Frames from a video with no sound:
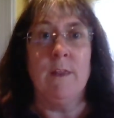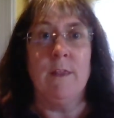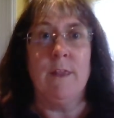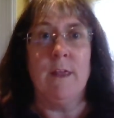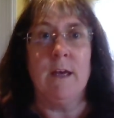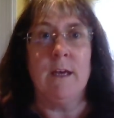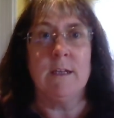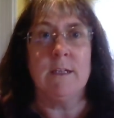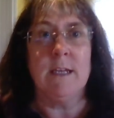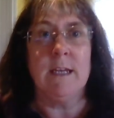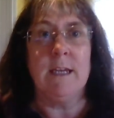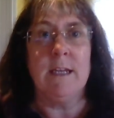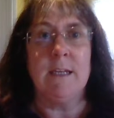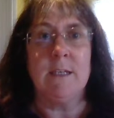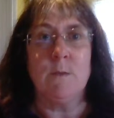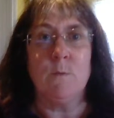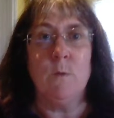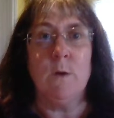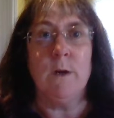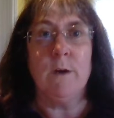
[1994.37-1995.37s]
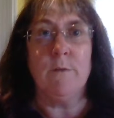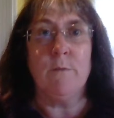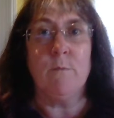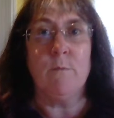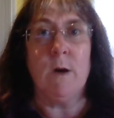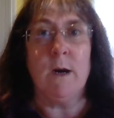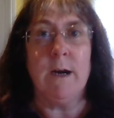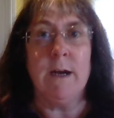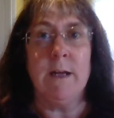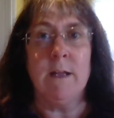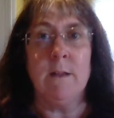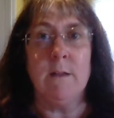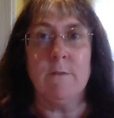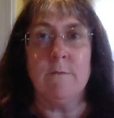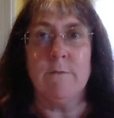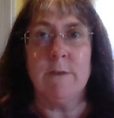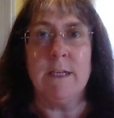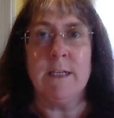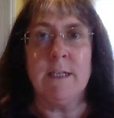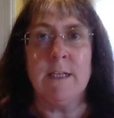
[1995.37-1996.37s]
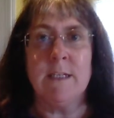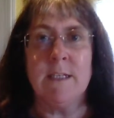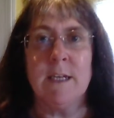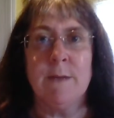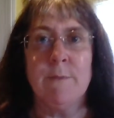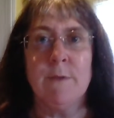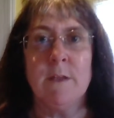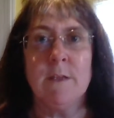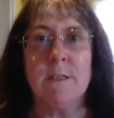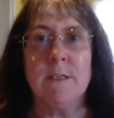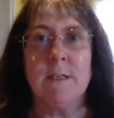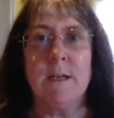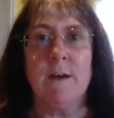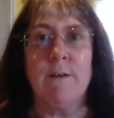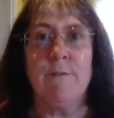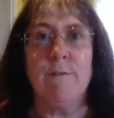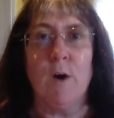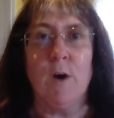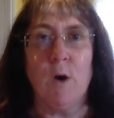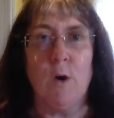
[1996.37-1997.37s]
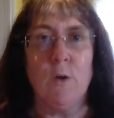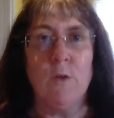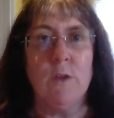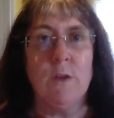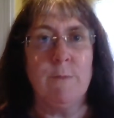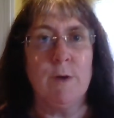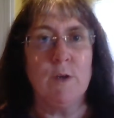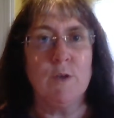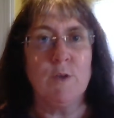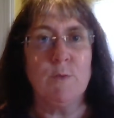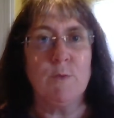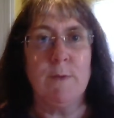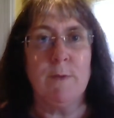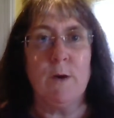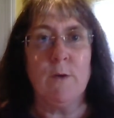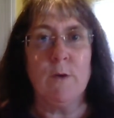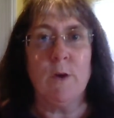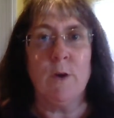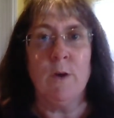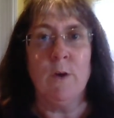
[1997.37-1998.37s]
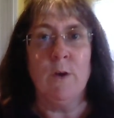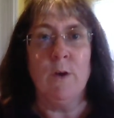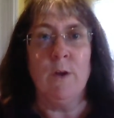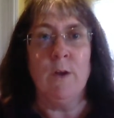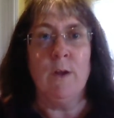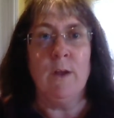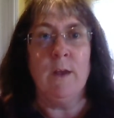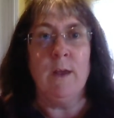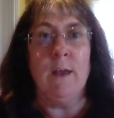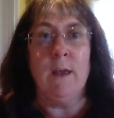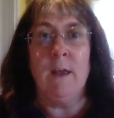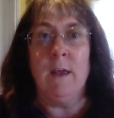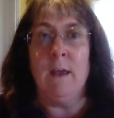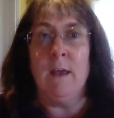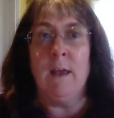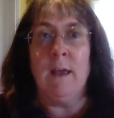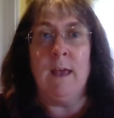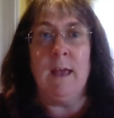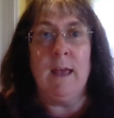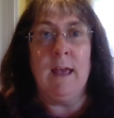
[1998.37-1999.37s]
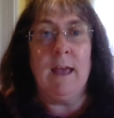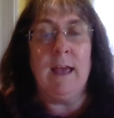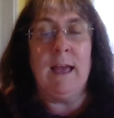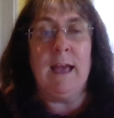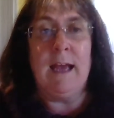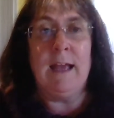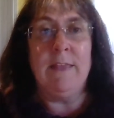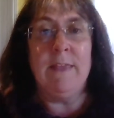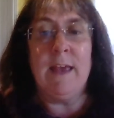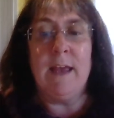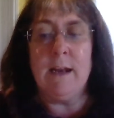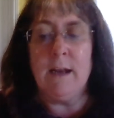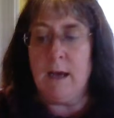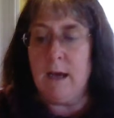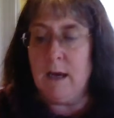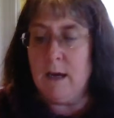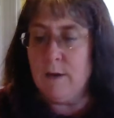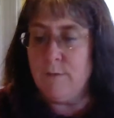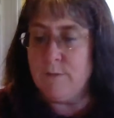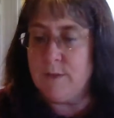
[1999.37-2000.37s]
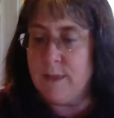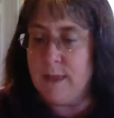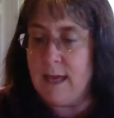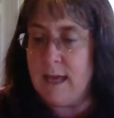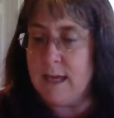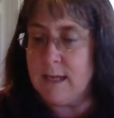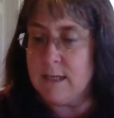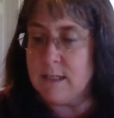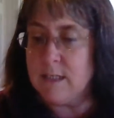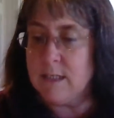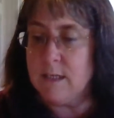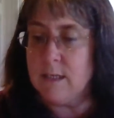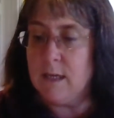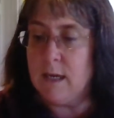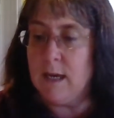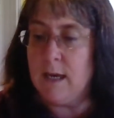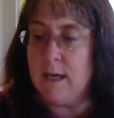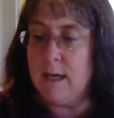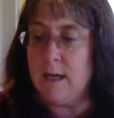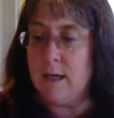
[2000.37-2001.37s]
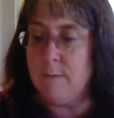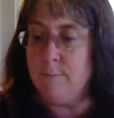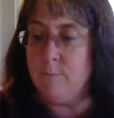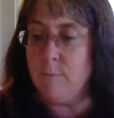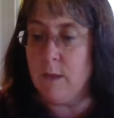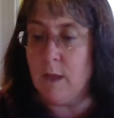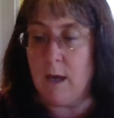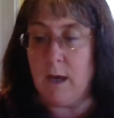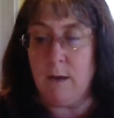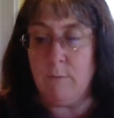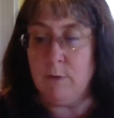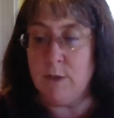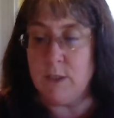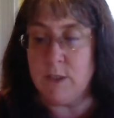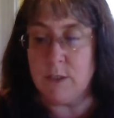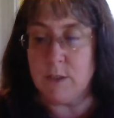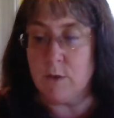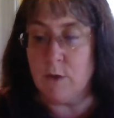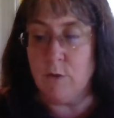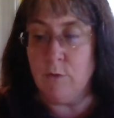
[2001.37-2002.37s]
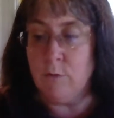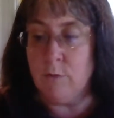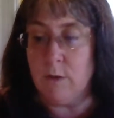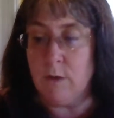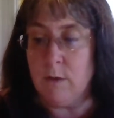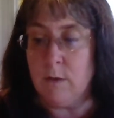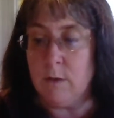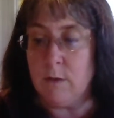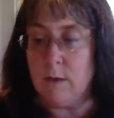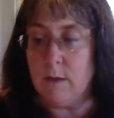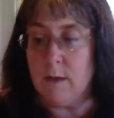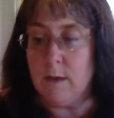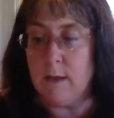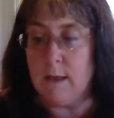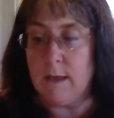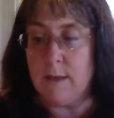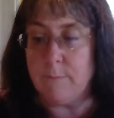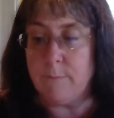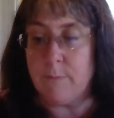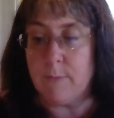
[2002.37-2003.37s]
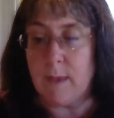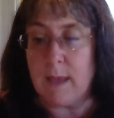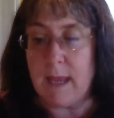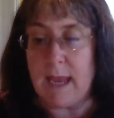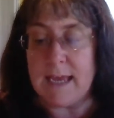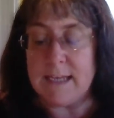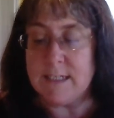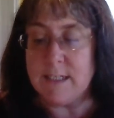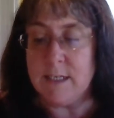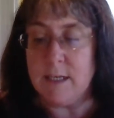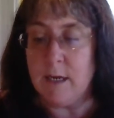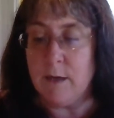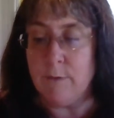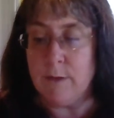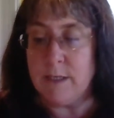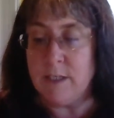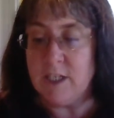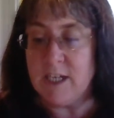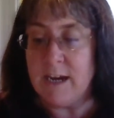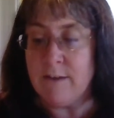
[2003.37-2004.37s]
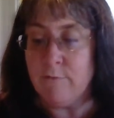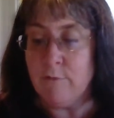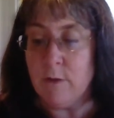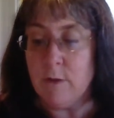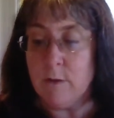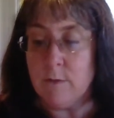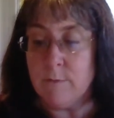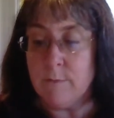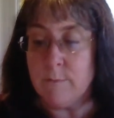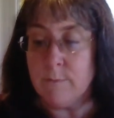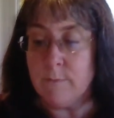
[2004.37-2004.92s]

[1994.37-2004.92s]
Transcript: that it's worthwhile reading some of the stuff on the Moz blog. And then after that, I would just Google SEO in general,